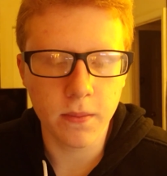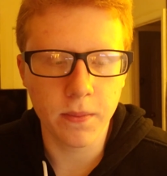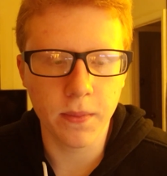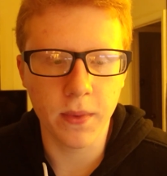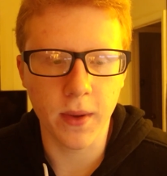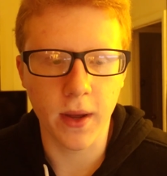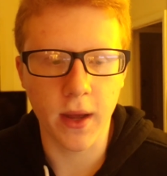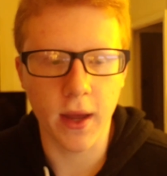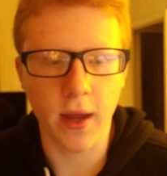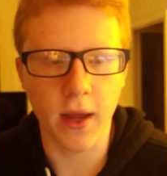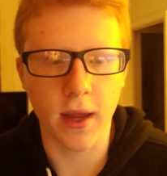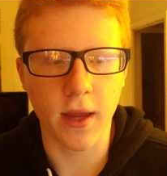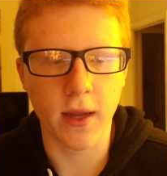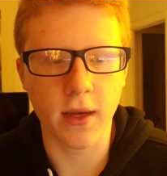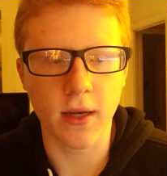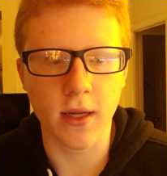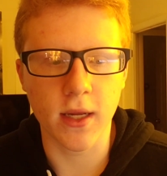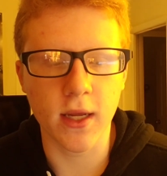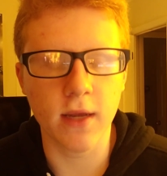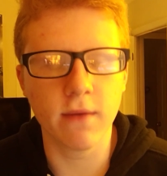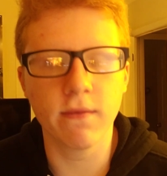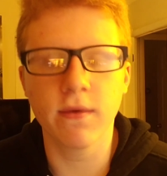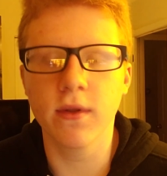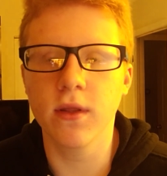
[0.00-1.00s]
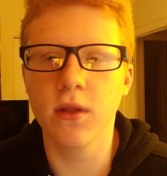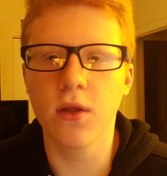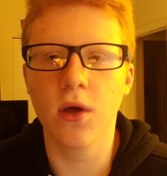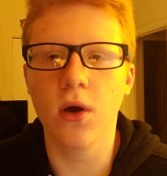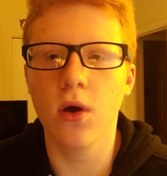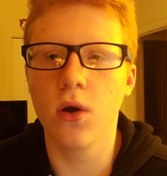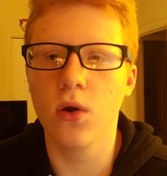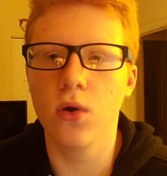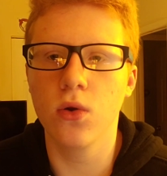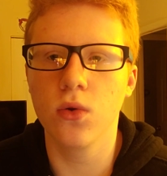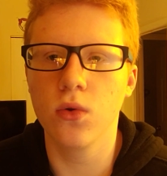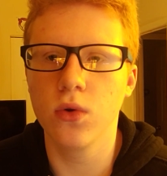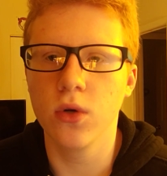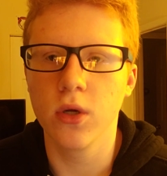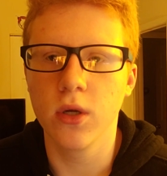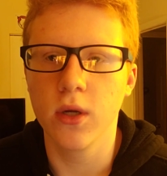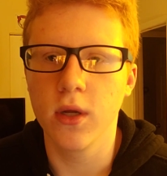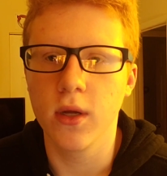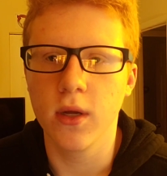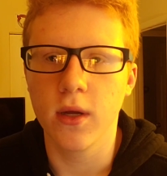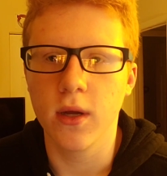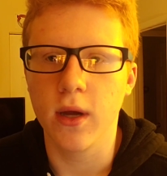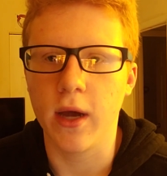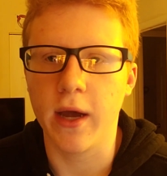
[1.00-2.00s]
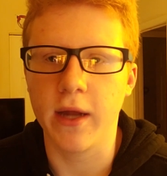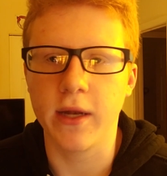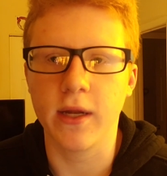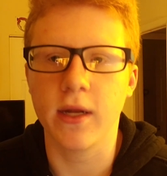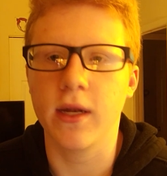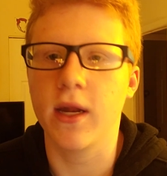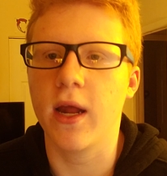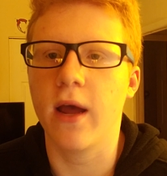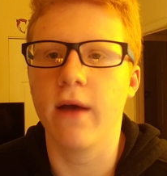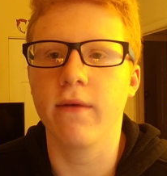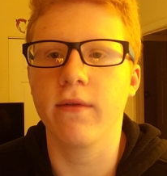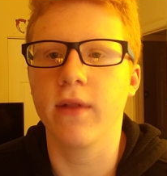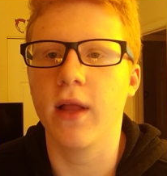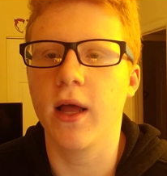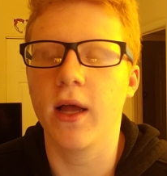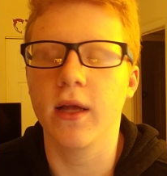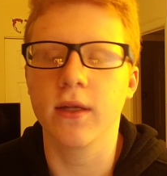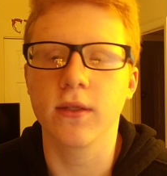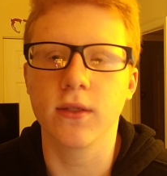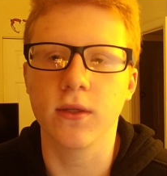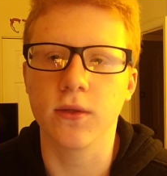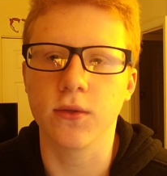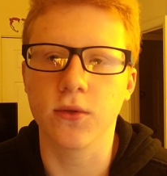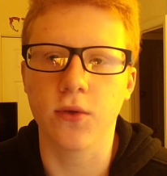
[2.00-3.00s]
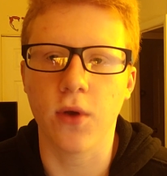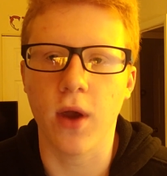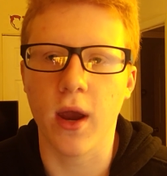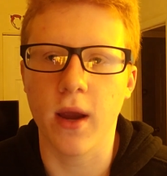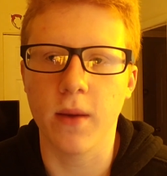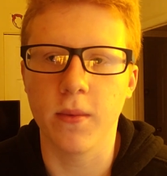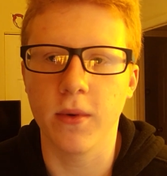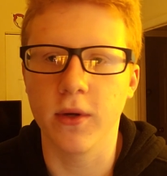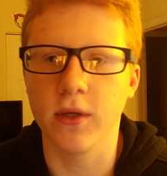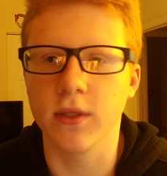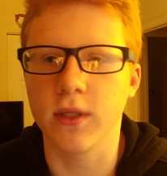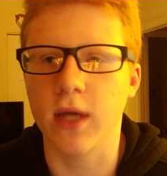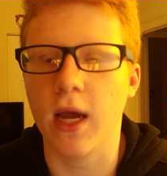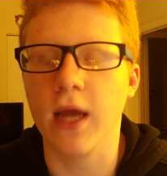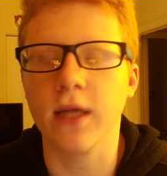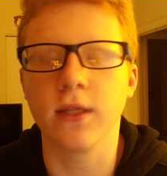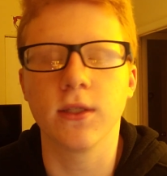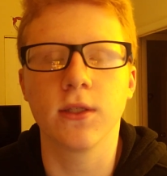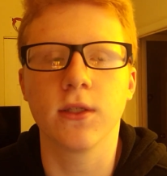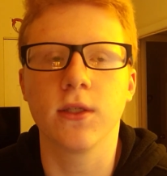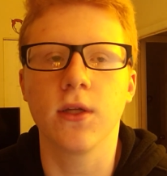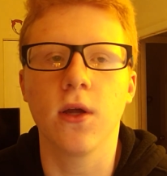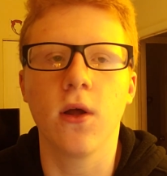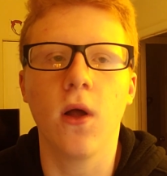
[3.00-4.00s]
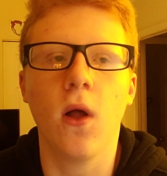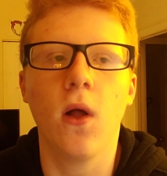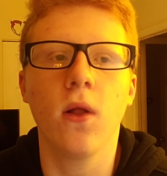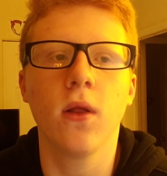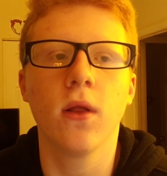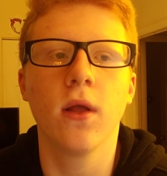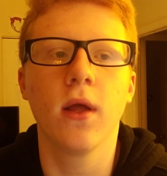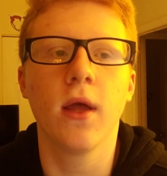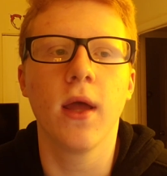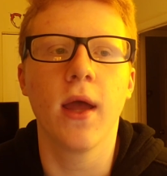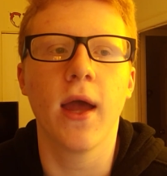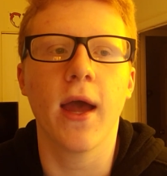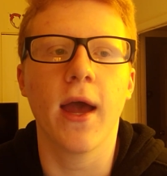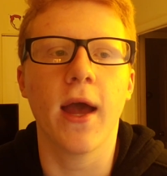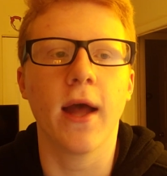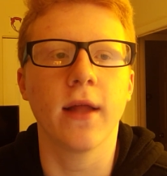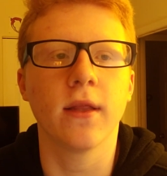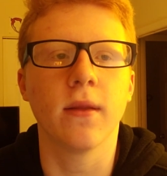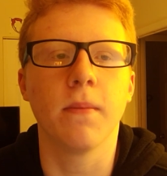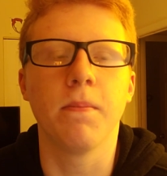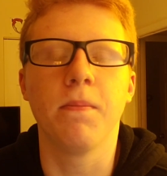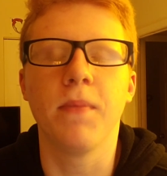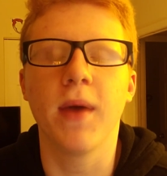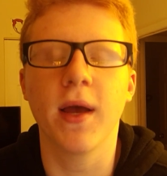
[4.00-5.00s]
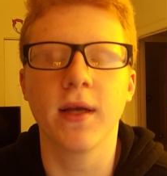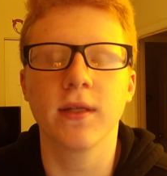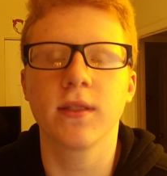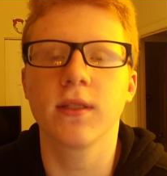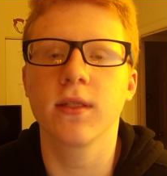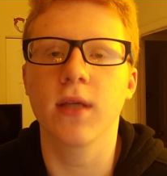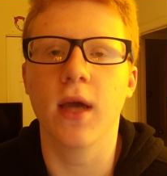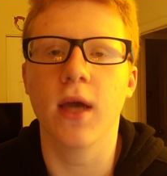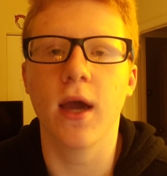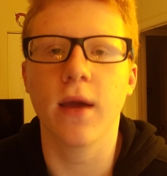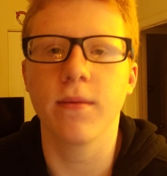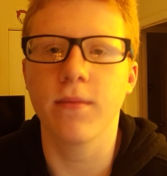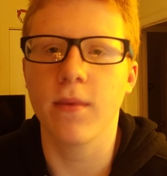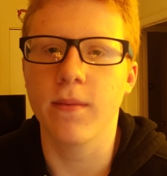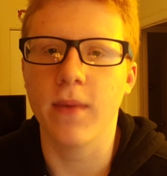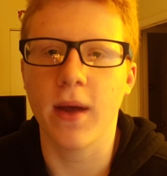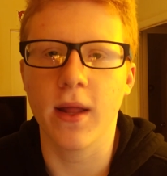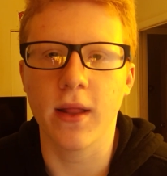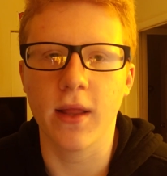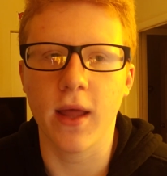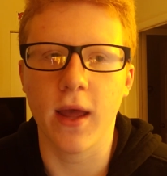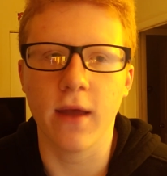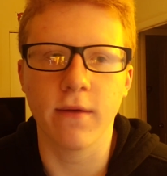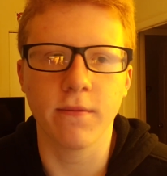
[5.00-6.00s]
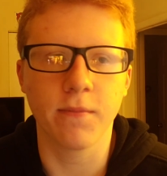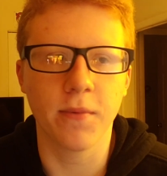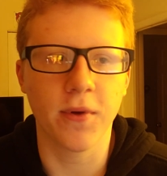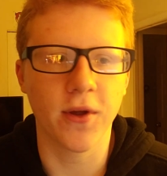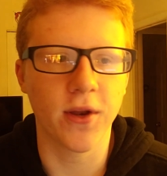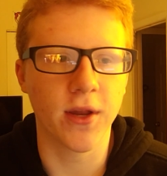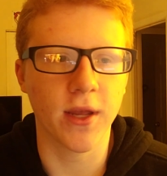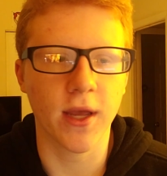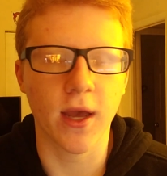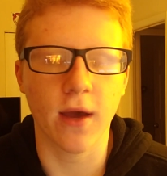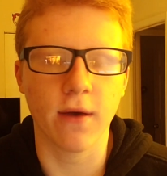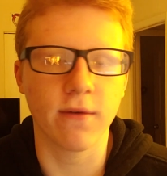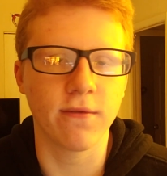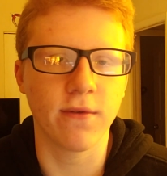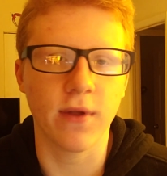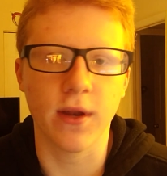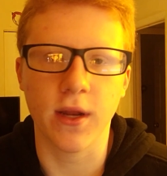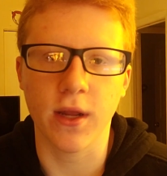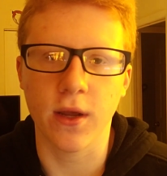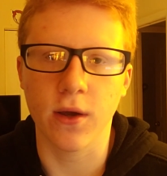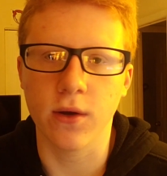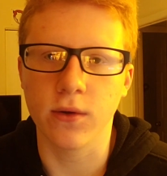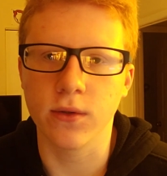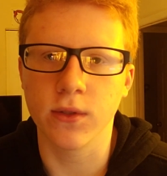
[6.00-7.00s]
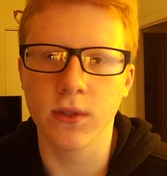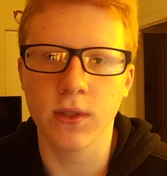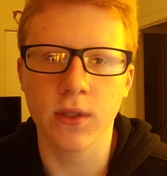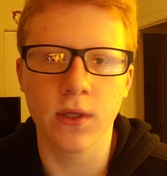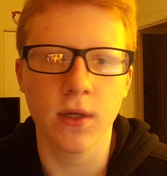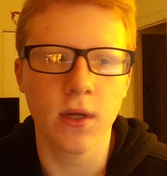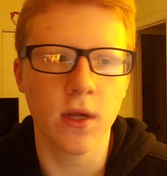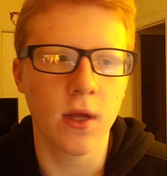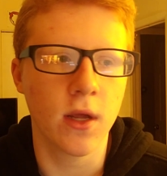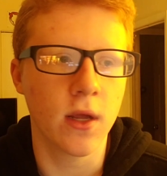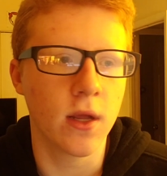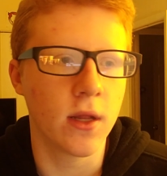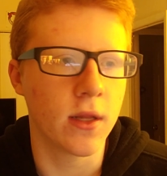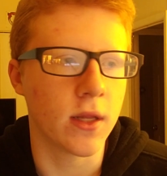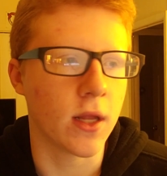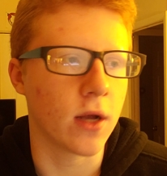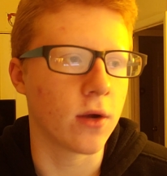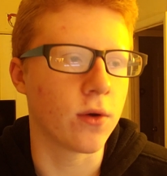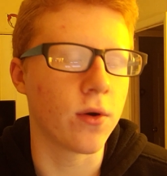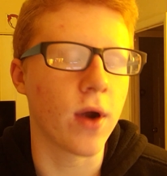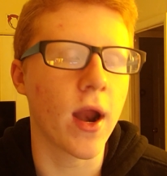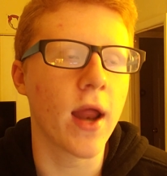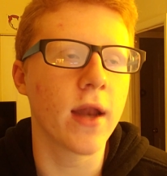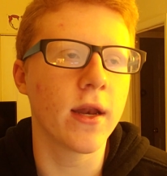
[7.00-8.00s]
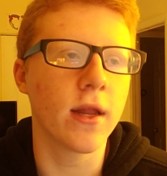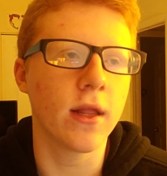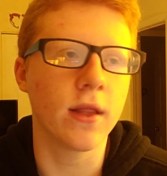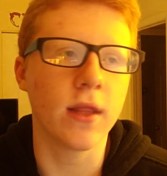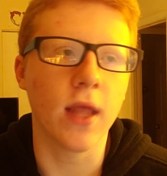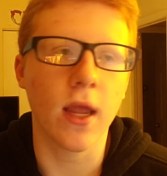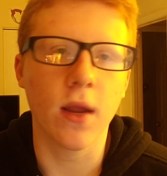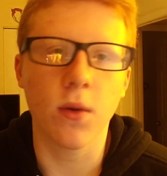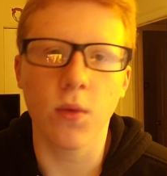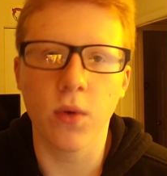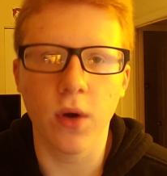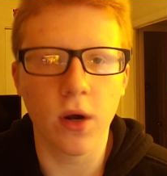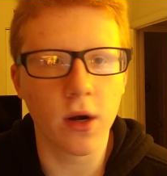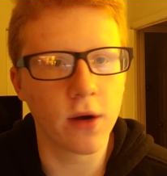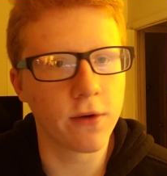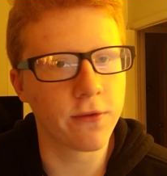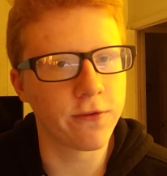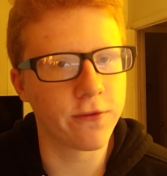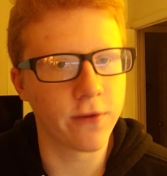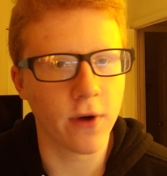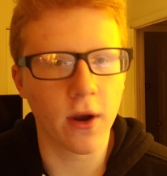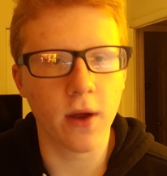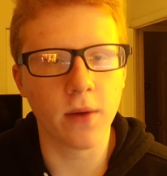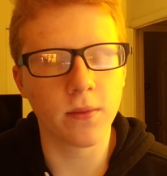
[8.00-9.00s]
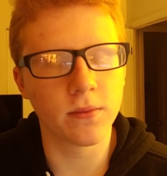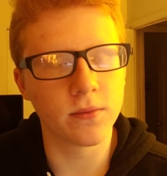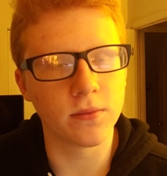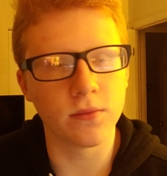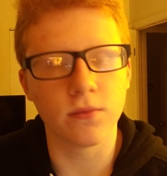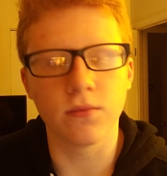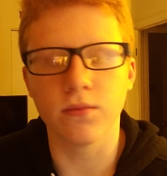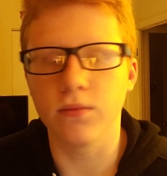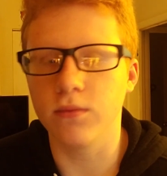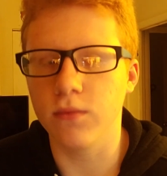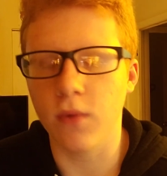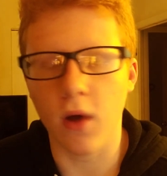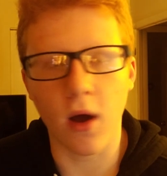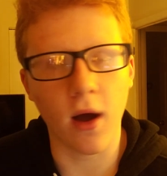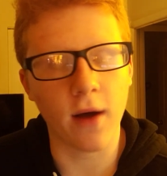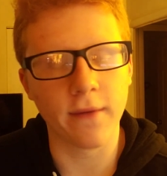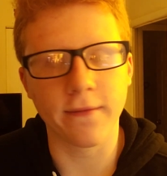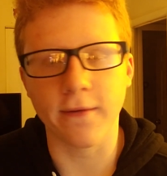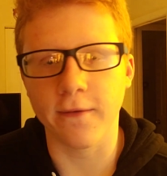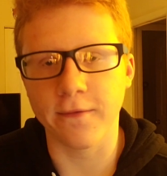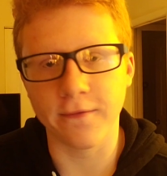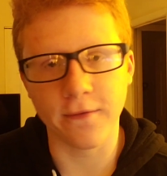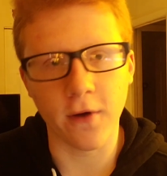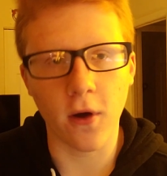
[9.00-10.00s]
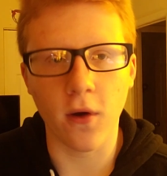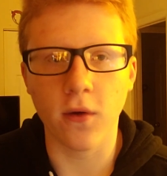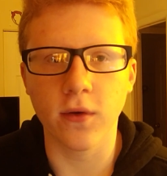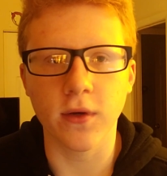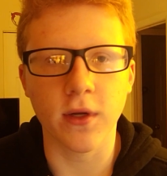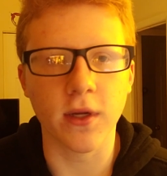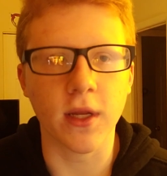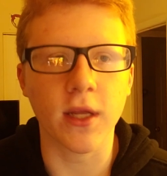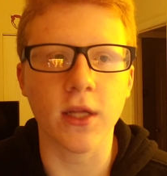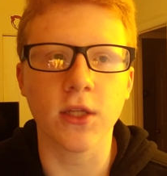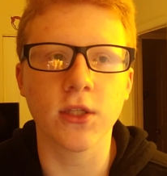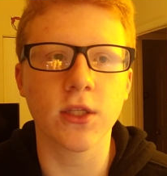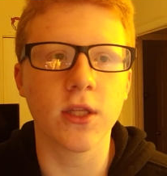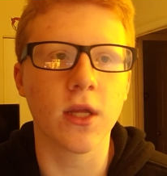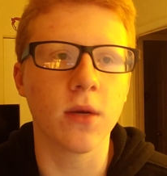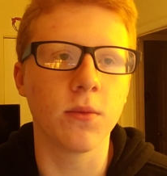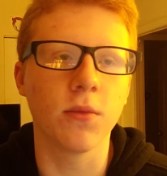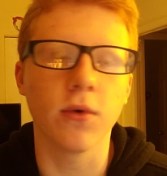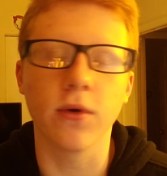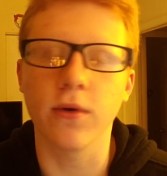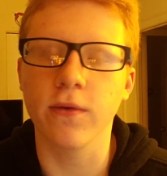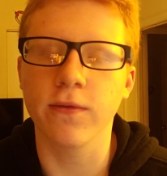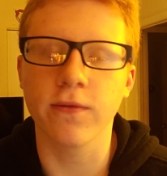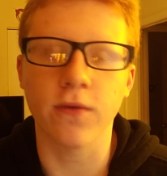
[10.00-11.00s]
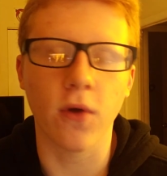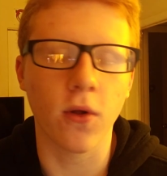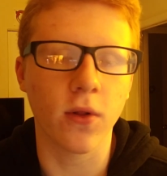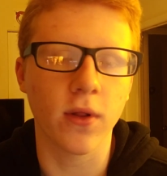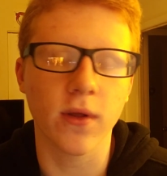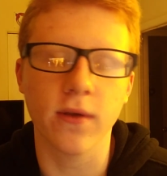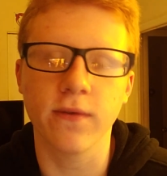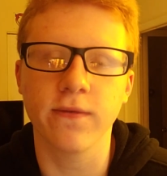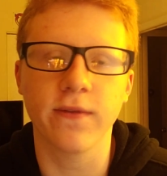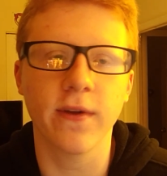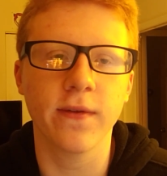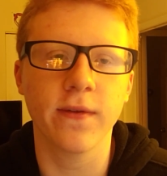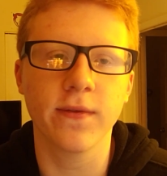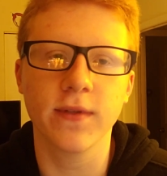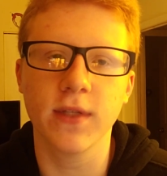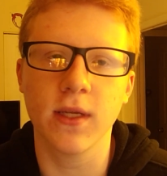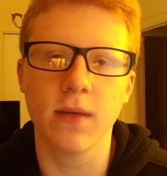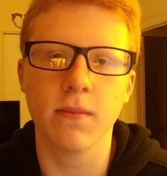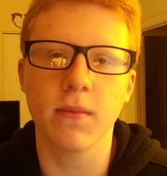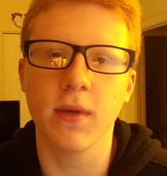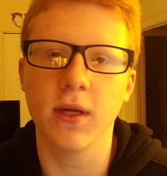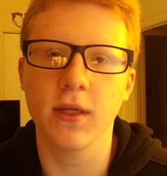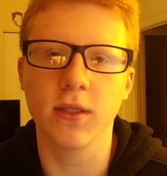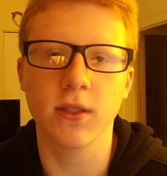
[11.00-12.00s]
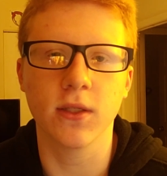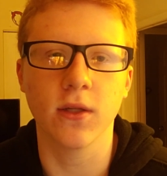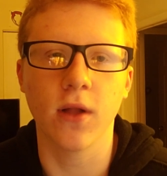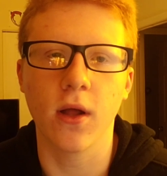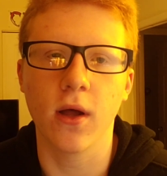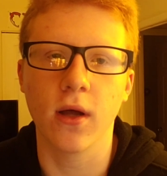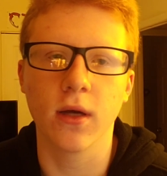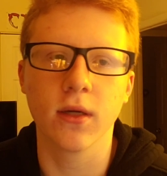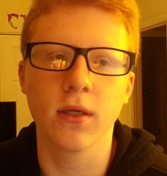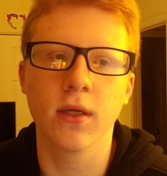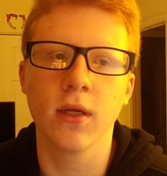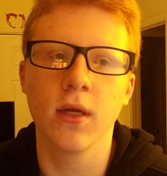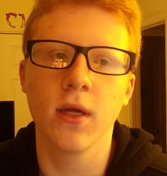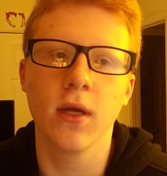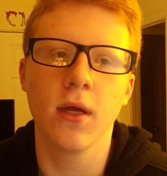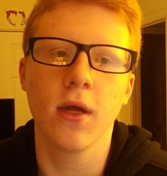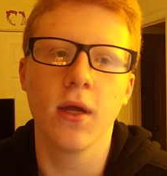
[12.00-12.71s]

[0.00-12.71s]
But even though I didn't have a lot of subscribers, I still had the best time of my life putting out videos. Now, granted, they were from off a phone, and each of them were only 15 minutes long,